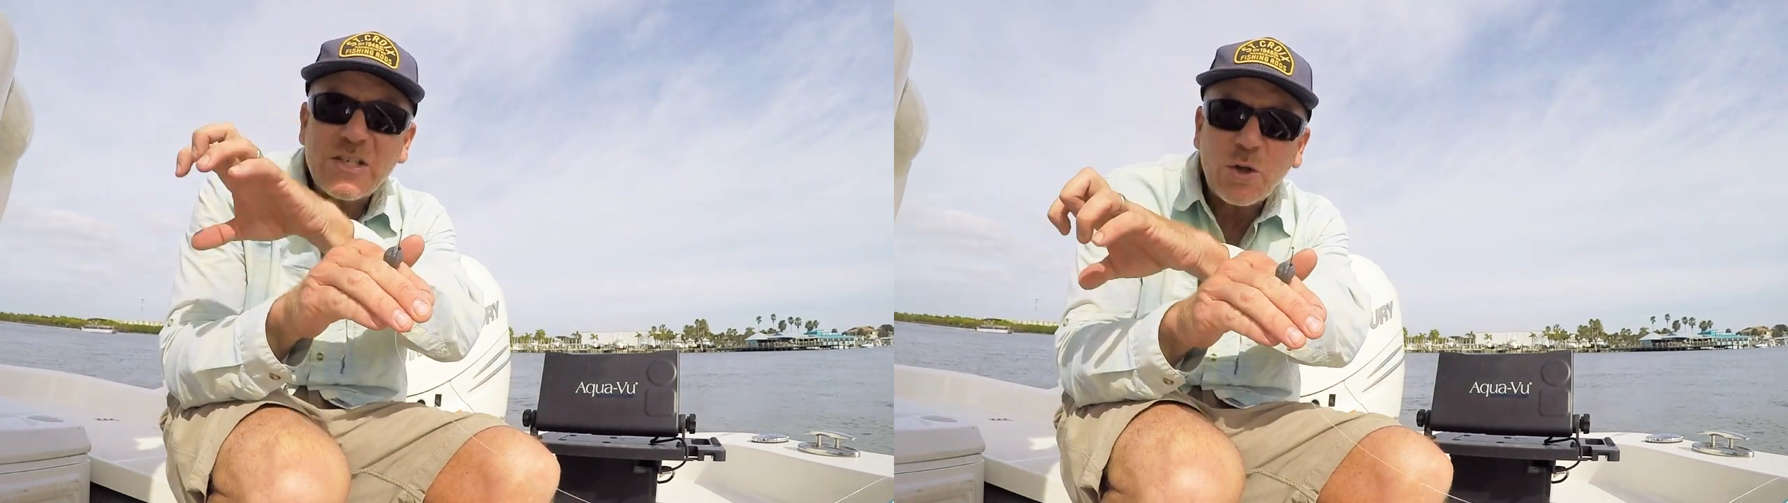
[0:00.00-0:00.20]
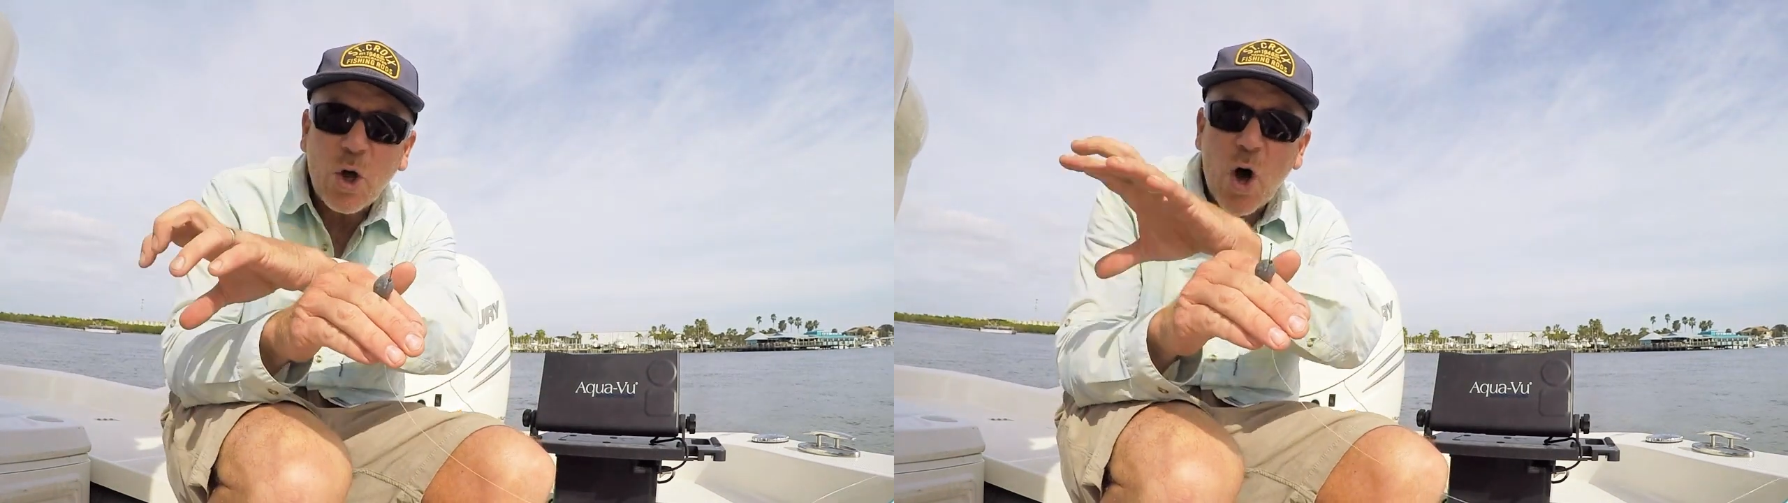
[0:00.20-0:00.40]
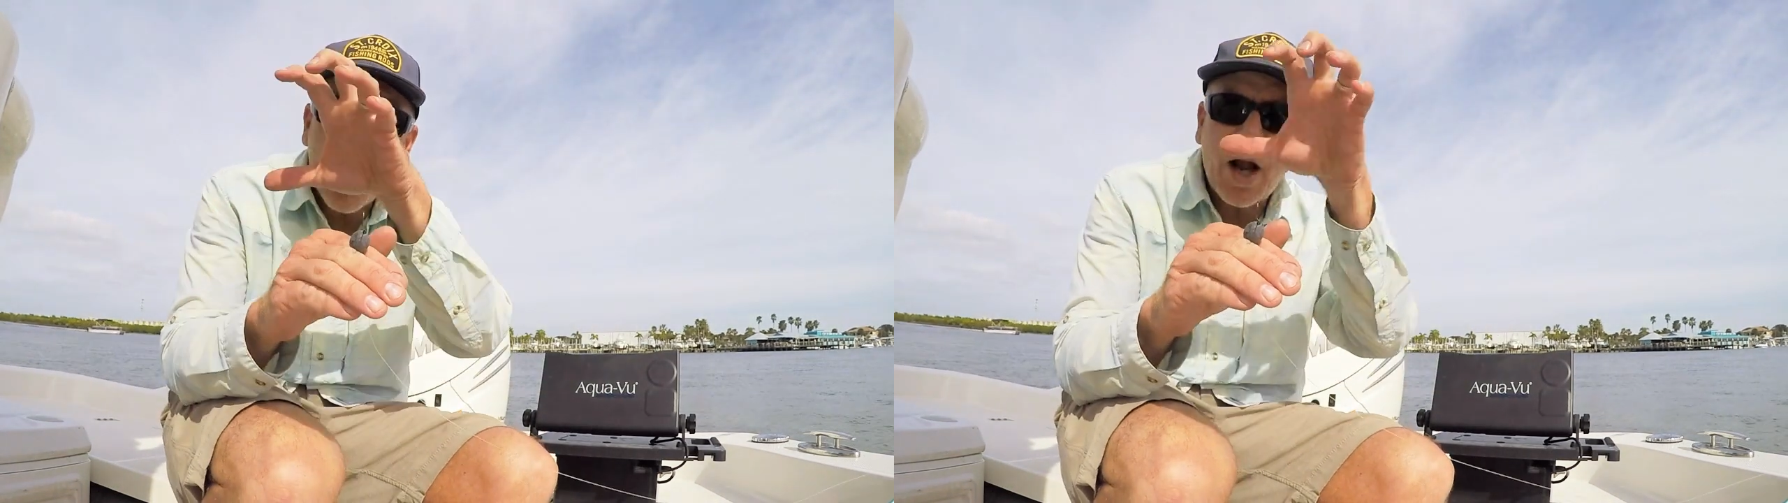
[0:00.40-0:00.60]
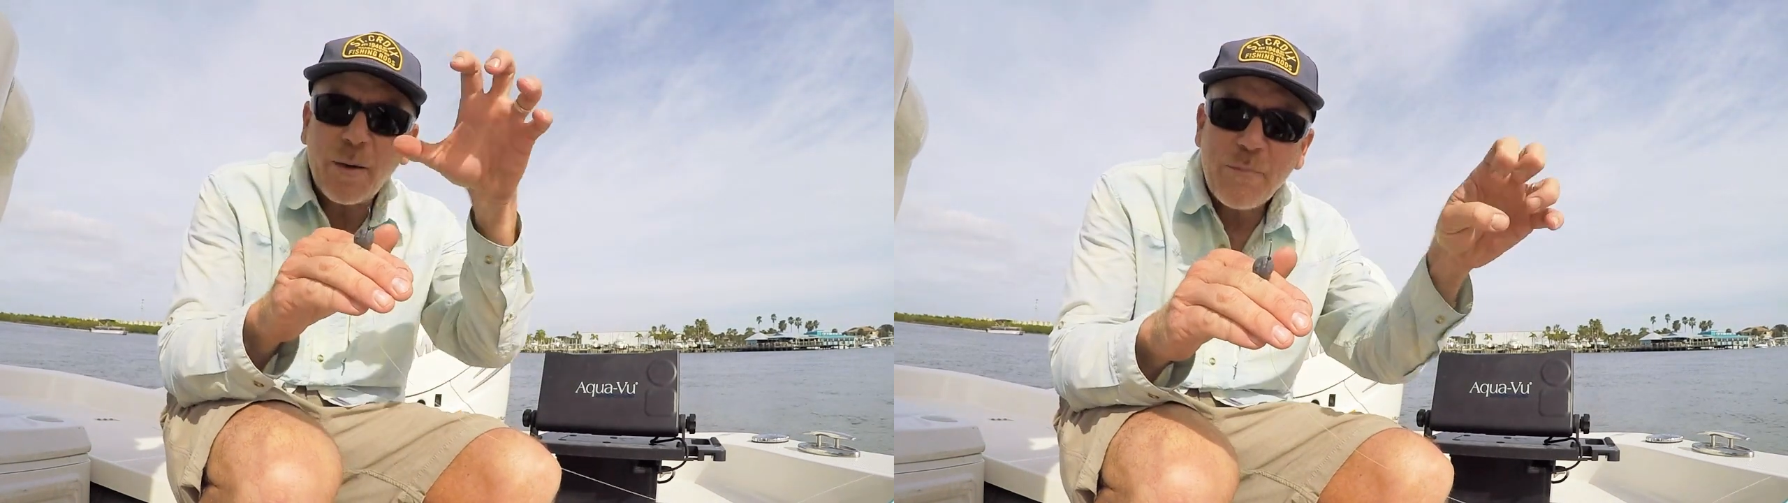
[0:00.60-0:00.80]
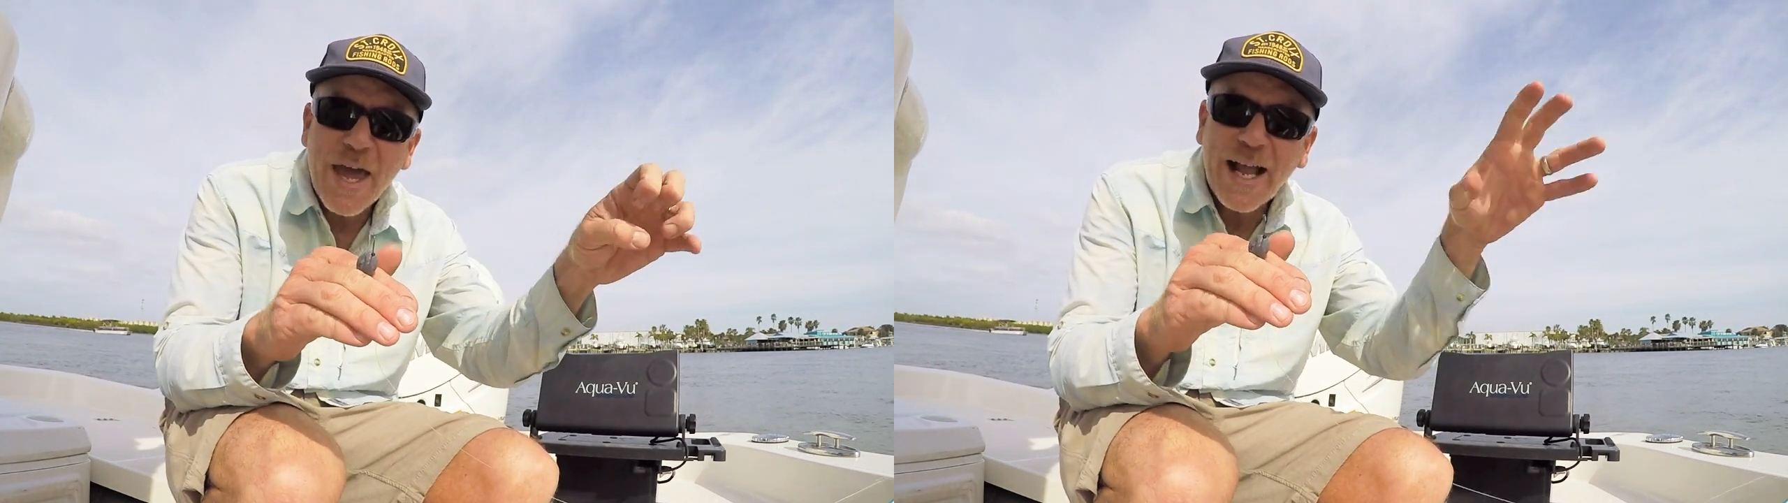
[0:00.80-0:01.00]
along
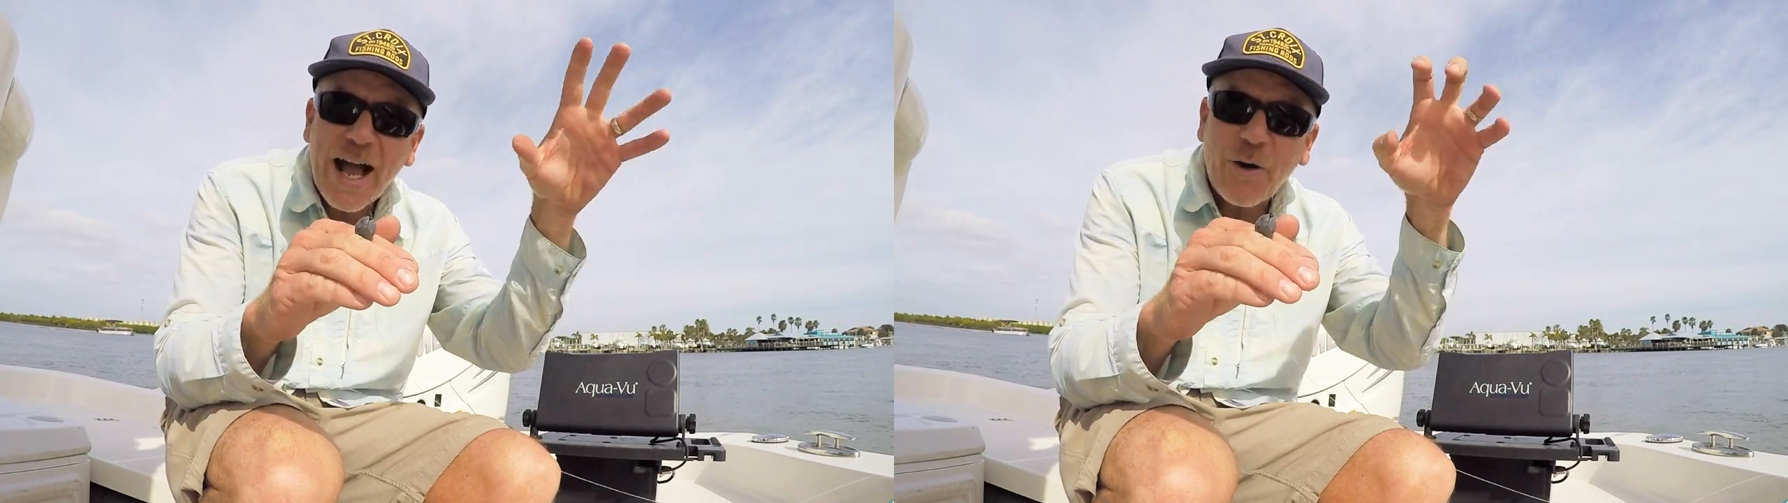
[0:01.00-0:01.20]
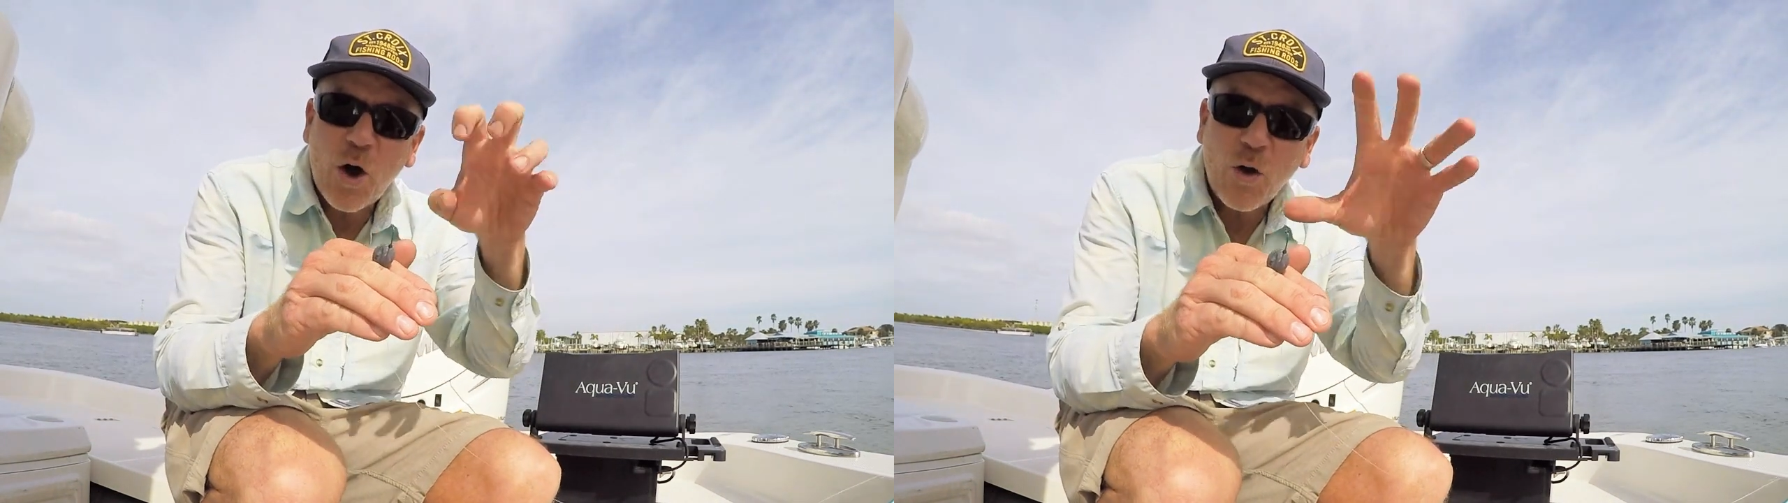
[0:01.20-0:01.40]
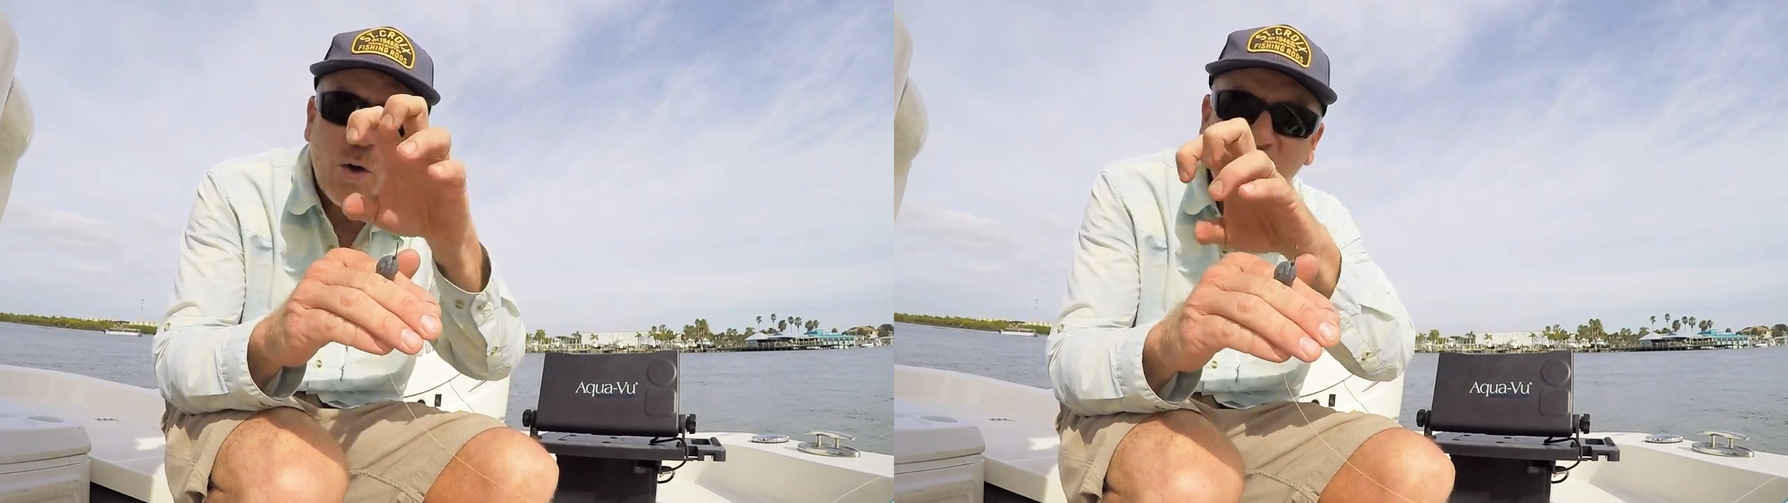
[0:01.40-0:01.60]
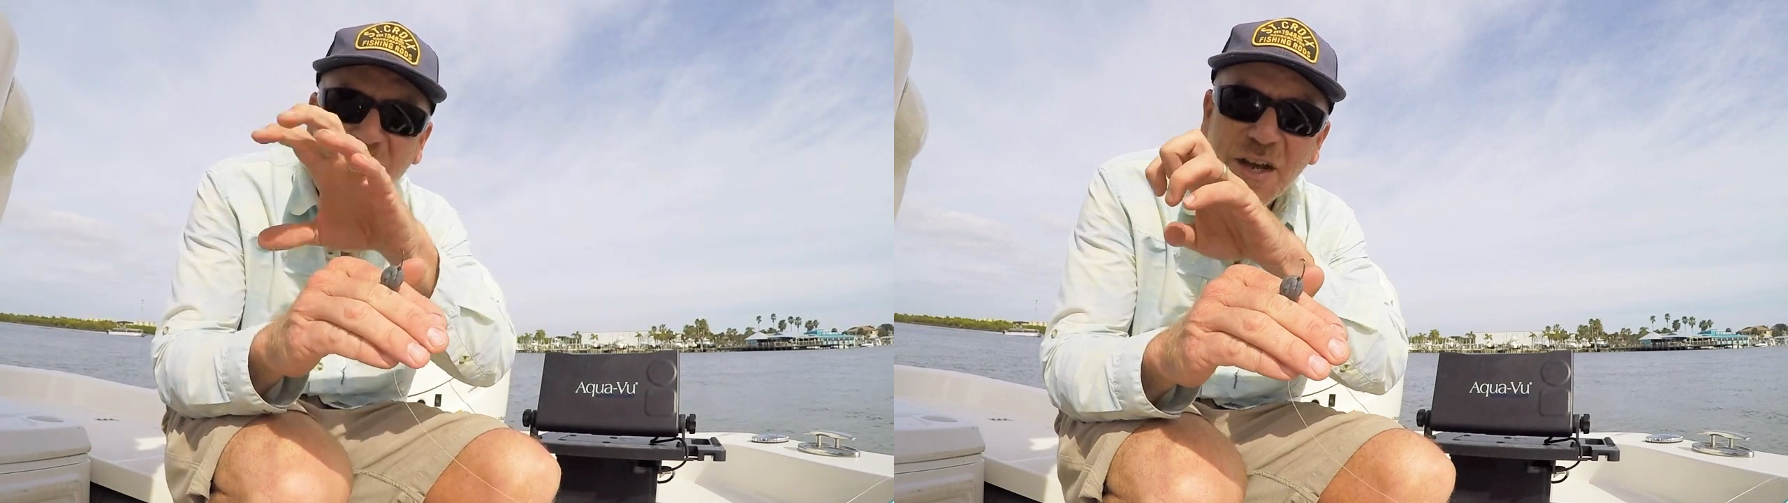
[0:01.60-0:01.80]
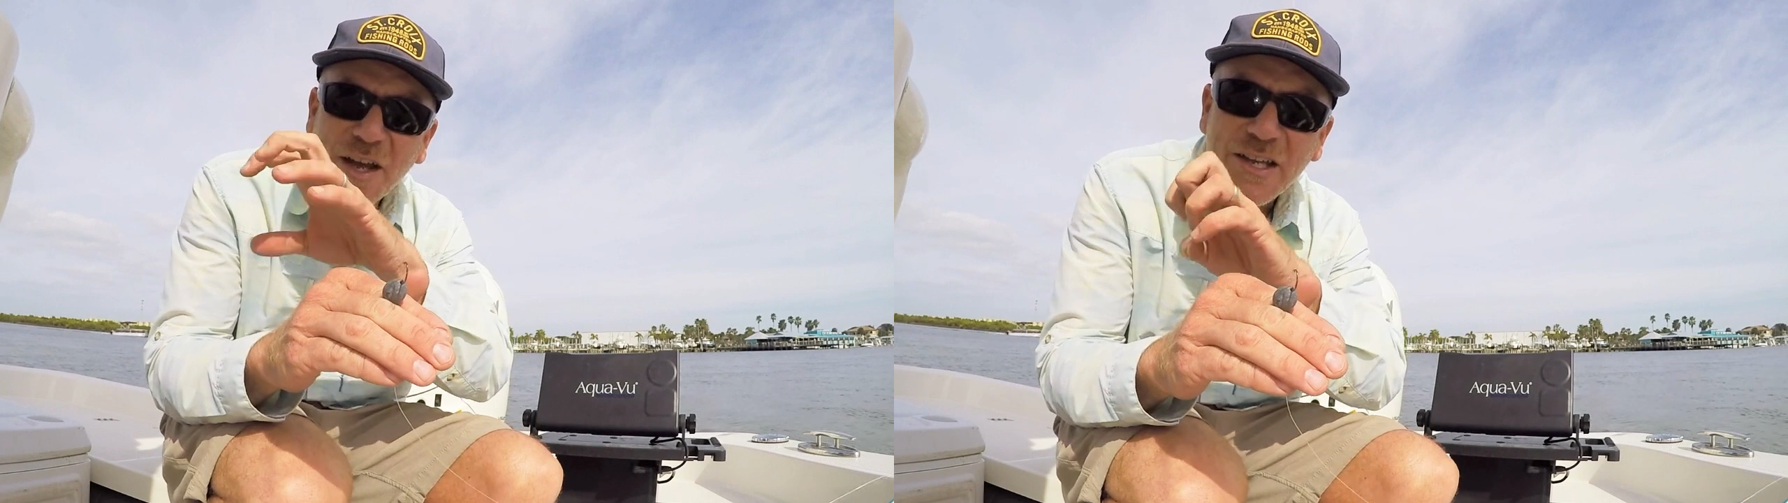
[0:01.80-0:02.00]
and pick out all those